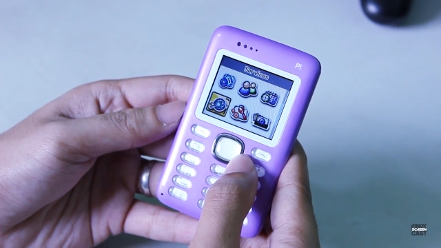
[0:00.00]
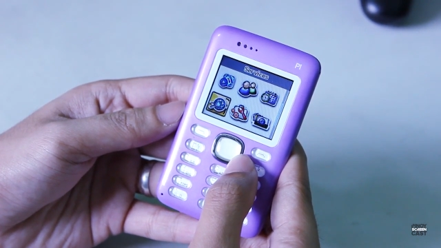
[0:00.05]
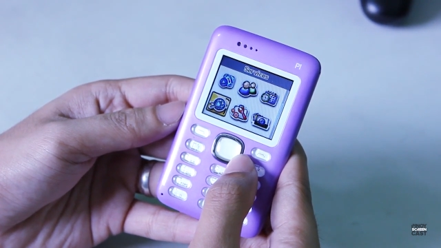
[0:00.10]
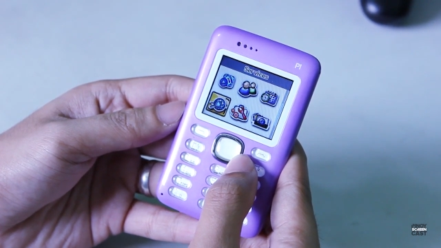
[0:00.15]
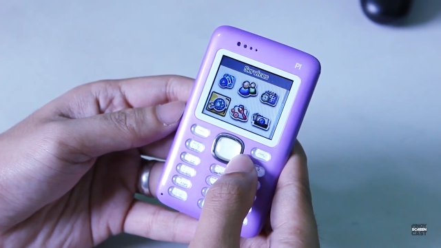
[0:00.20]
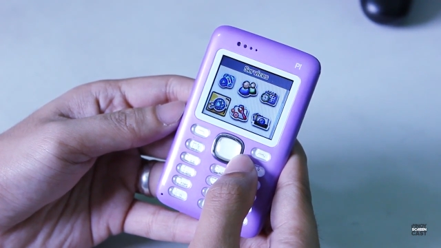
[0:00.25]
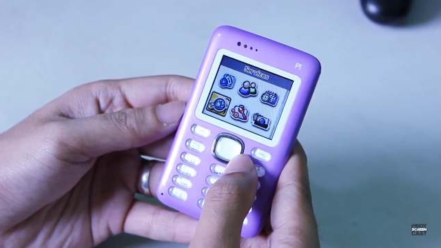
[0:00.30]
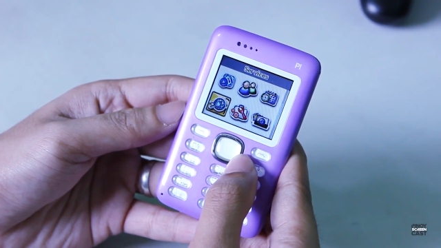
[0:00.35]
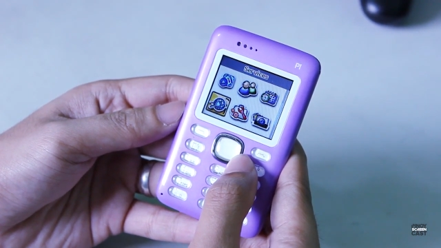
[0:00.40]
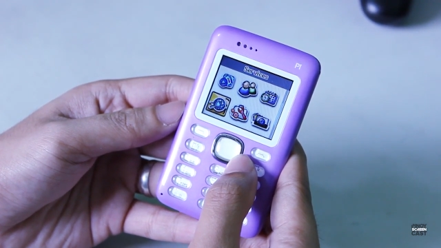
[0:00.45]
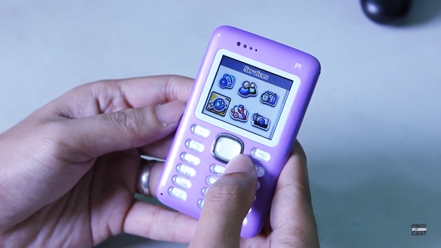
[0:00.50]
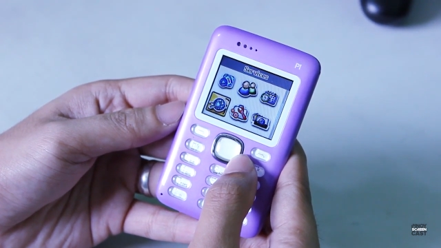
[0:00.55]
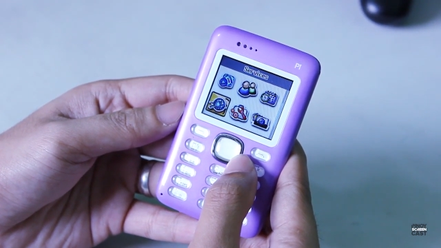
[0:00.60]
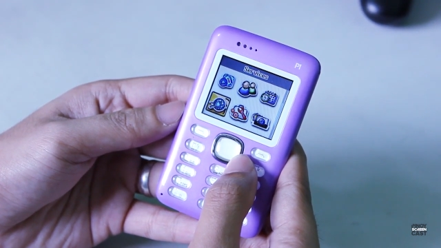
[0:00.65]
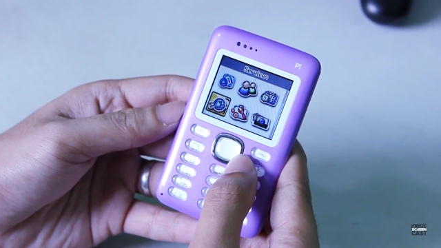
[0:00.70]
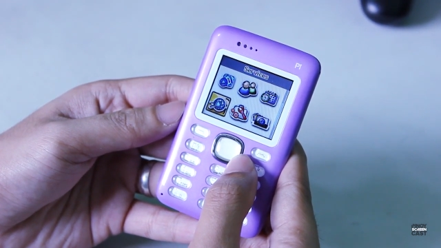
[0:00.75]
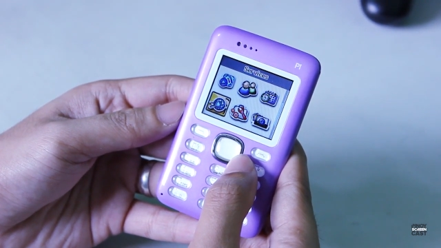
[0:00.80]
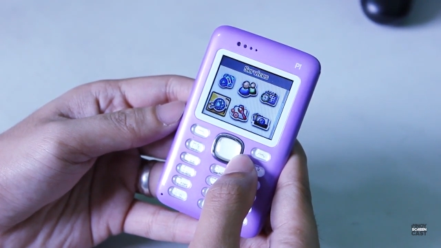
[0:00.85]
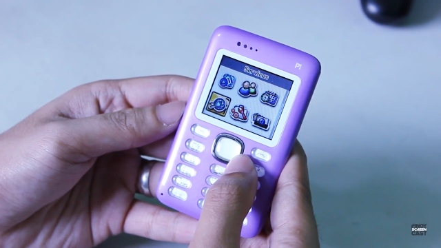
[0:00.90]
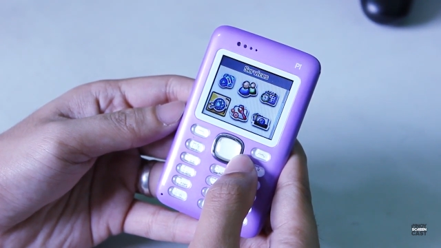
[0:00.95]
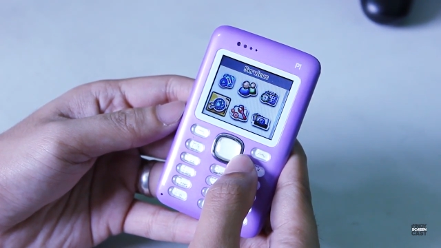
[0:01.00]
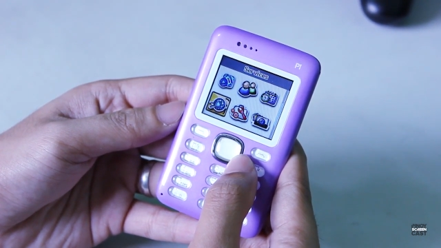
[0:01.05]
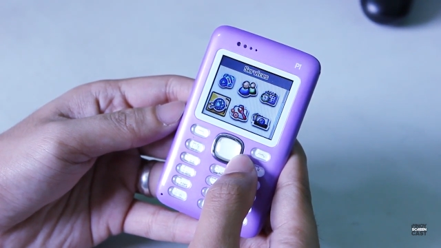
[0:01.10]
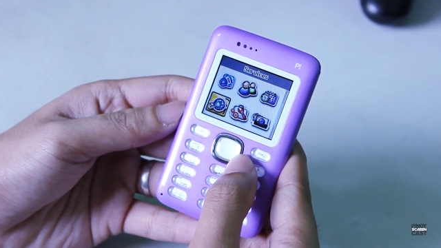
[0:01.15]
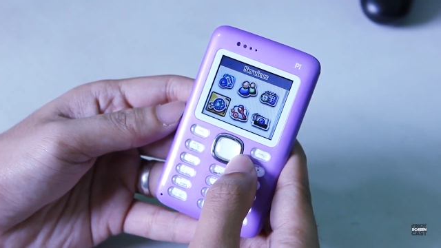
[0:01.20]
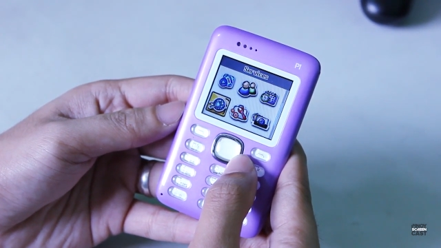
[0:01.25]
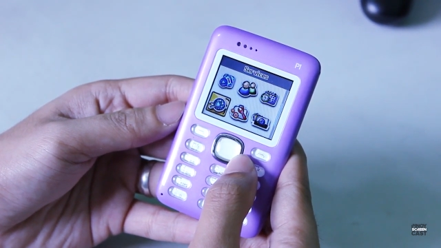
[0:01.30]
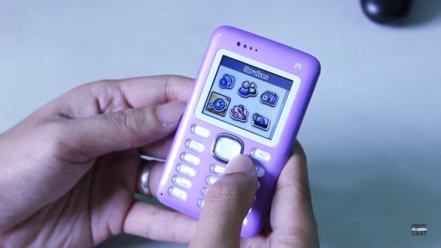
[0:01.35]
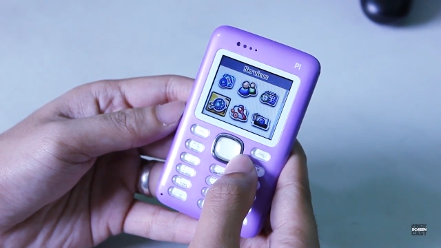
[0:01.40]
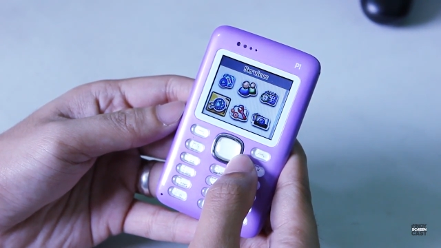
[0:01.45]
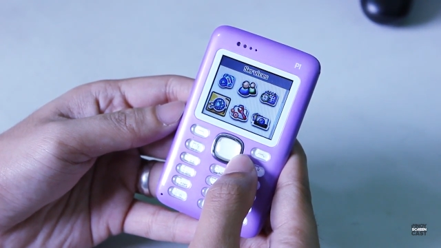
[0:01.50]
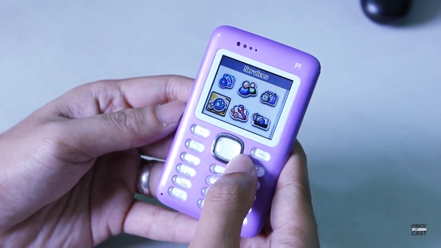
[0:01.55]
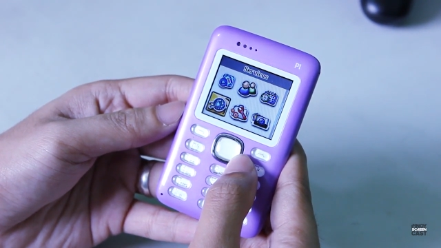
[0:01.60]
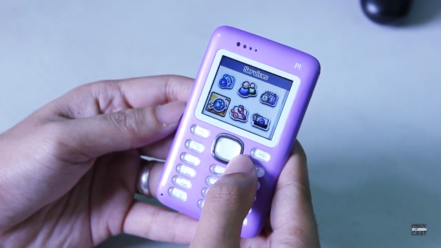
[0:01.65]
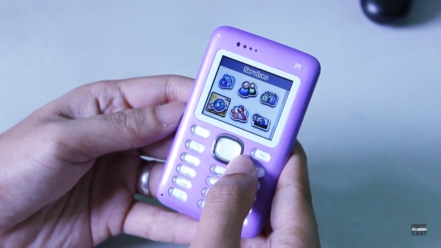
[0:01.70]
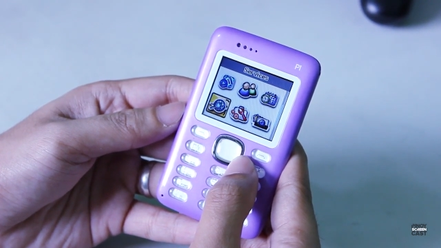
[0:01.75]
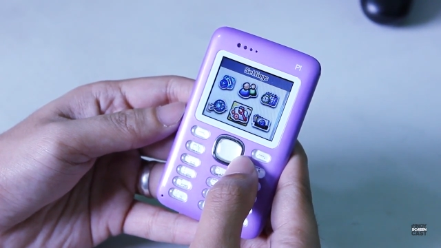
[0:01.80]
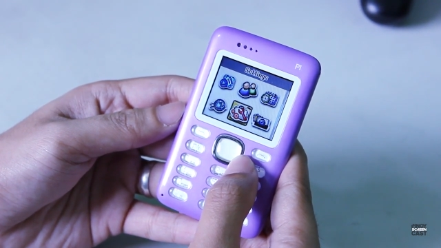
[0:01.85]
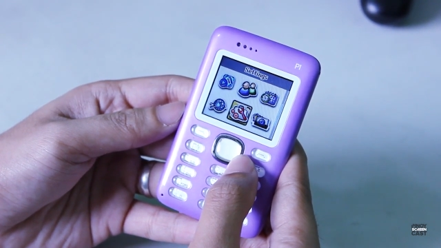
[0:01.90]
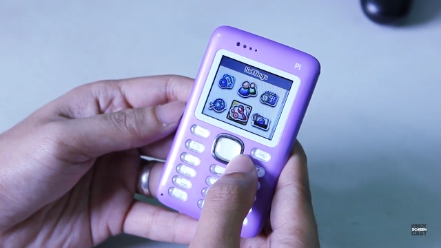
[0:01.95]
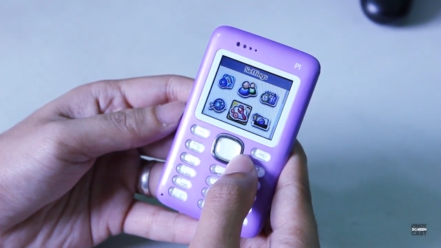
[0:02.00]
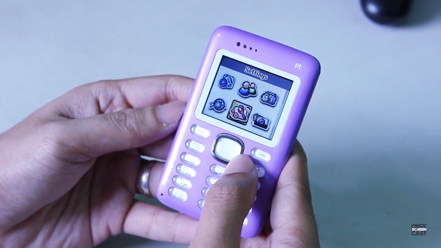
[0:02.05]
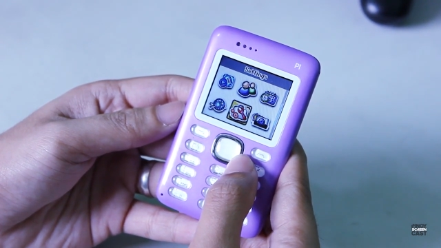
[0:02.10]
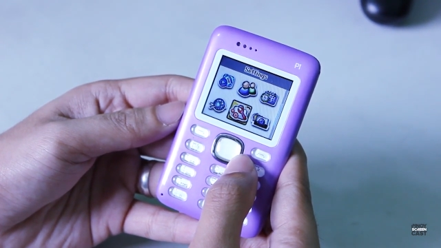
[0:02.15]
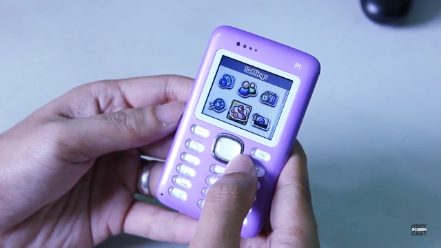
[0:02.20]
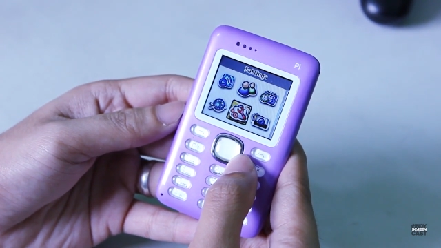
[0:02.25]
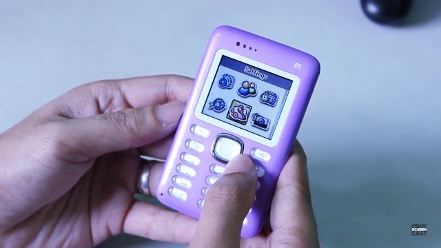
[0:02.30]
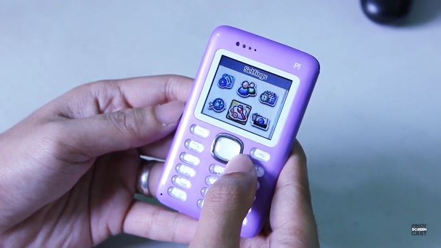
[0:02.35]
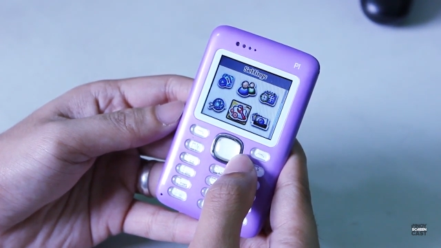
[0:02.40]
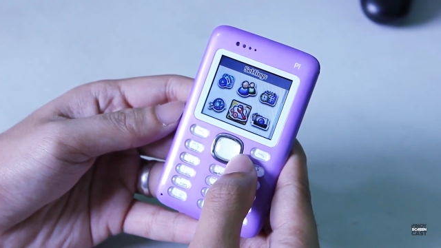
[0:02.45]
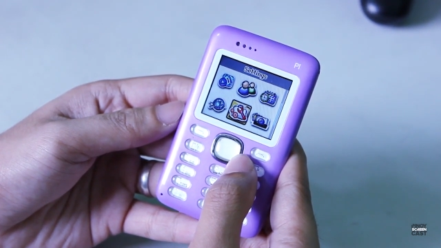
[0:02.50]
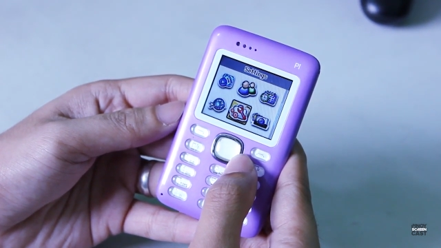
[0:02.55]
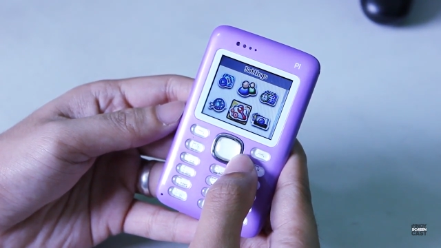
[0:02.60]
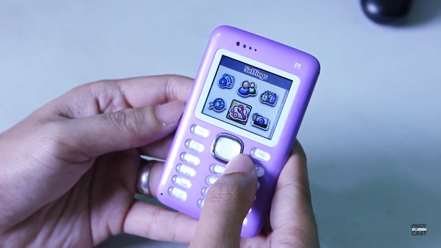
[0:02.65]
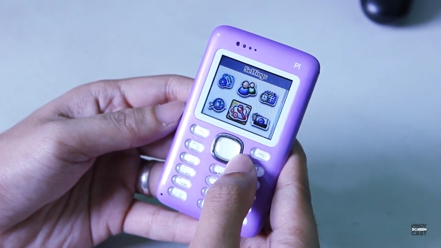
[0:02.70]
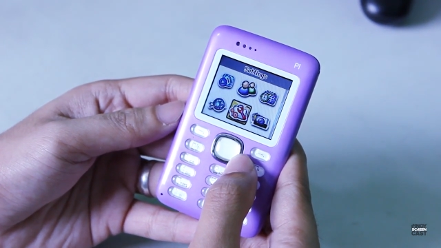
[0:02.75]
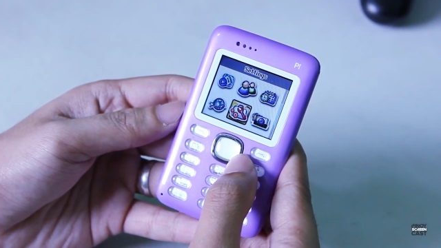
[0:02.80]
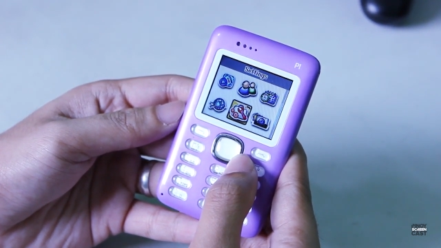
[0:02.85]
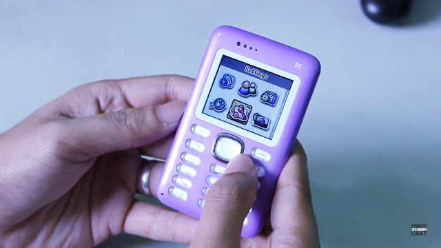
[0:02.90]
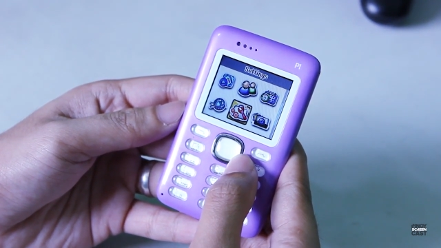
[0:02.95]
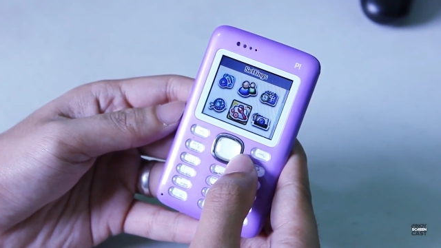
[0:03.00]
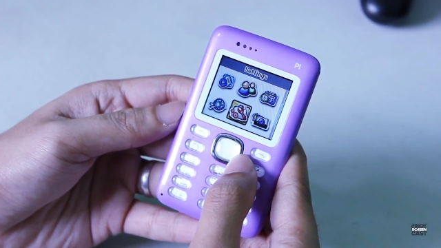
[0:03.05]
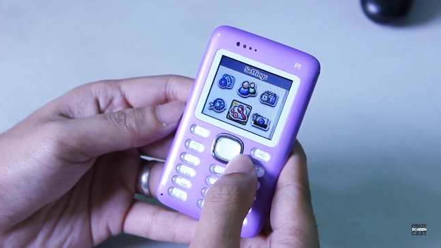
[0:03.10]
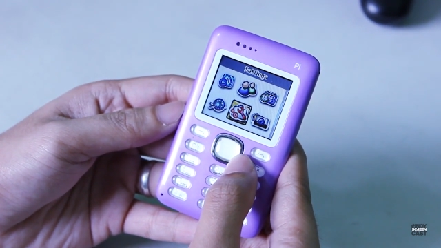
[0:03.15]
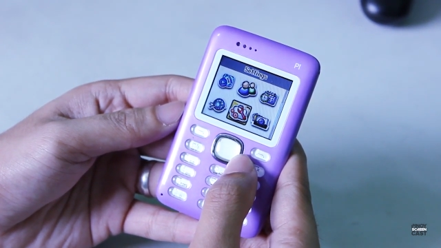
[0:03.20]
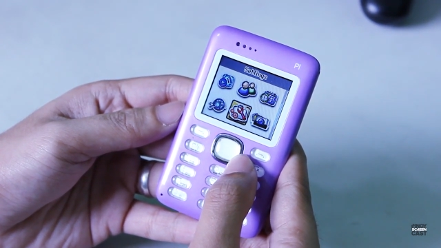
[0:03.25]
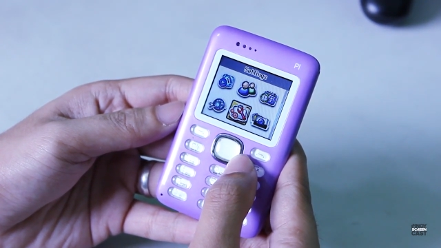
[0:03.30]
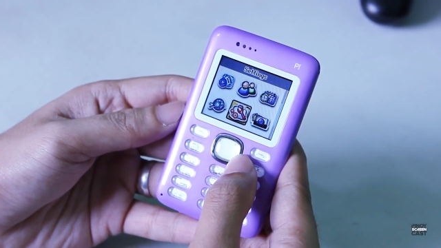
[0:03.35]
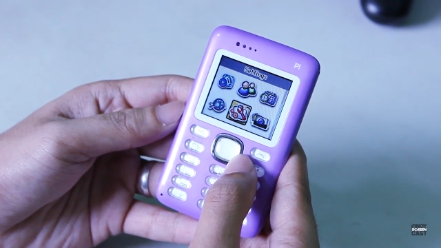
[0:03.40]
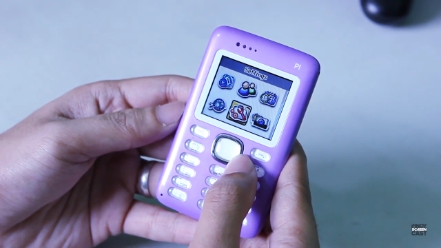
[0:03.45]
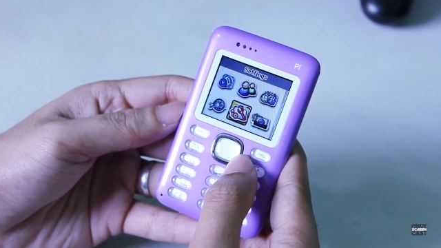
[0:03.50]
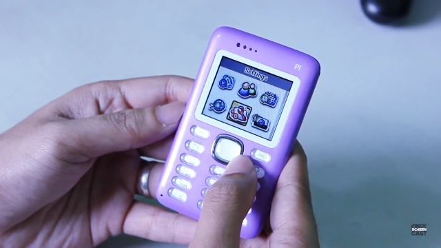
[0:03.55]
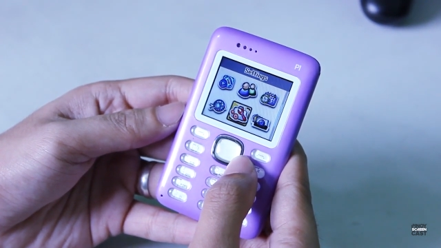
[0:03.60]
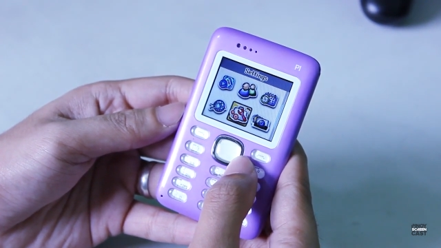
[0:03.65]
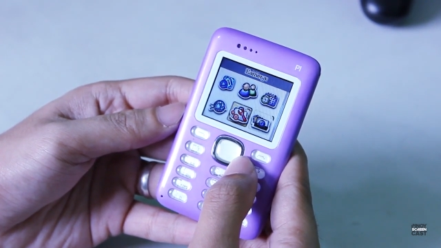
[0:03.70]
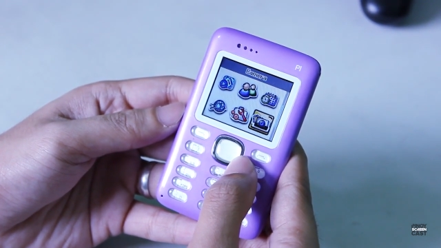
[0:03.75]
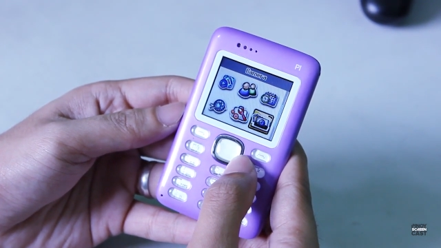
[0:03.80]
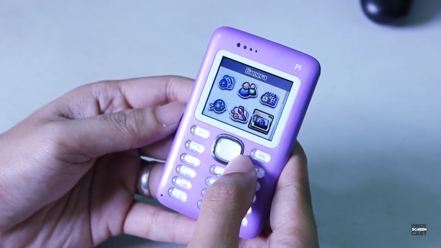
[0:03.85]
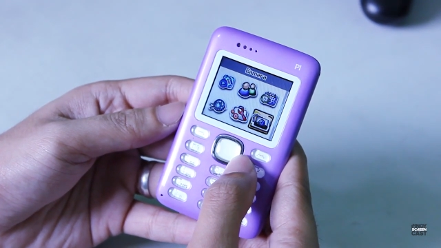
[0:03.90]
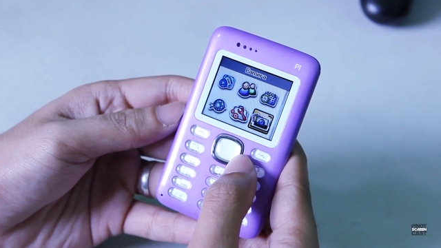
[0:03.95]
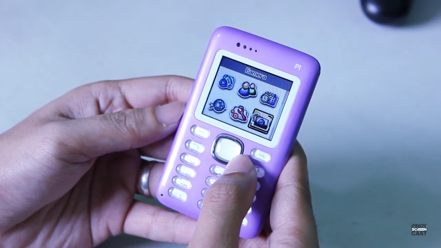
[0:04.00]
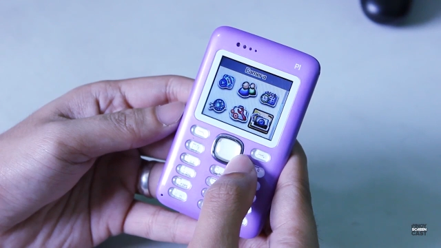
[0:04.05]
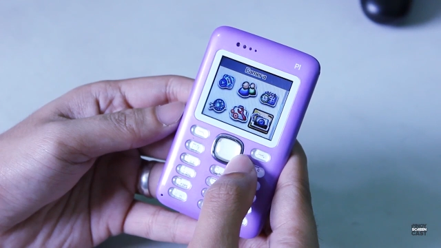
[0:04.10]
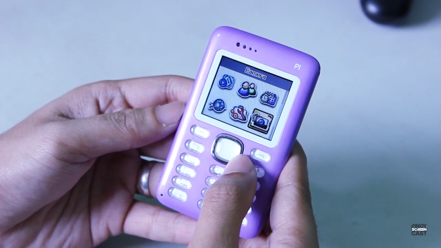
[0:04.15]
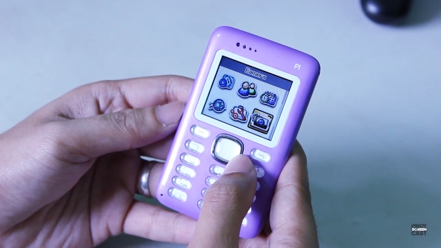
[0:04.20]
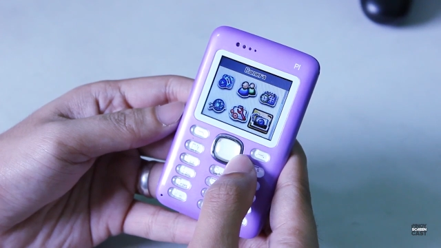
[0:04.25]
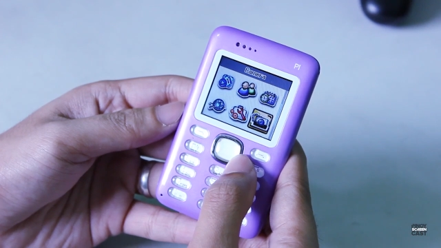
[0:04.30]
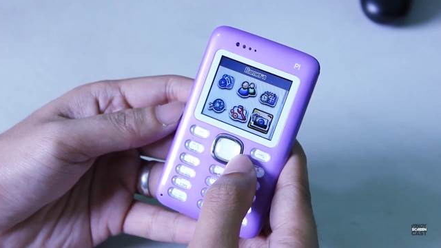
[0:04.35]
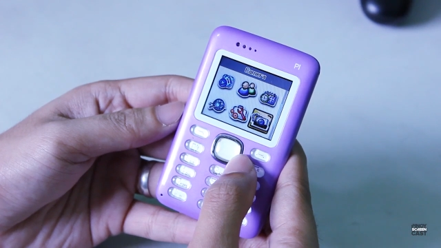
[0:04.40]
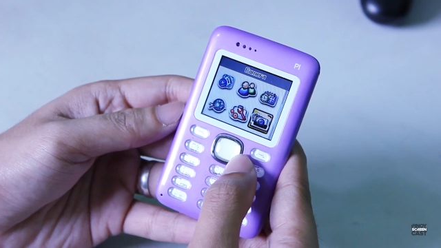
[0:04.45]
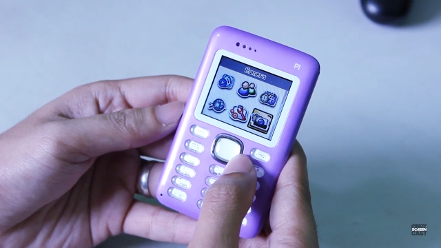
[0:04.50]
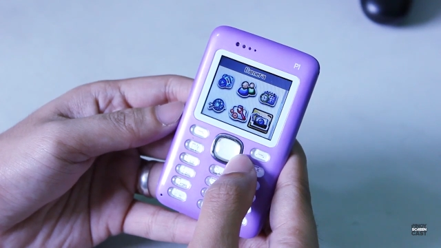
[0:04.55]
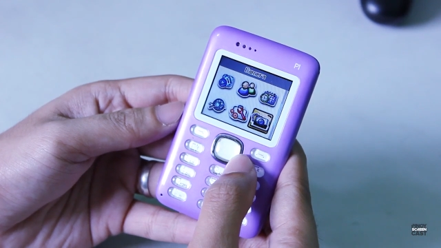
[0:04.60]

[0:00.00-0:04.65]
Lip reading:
No face is visible, so there are no lips to read.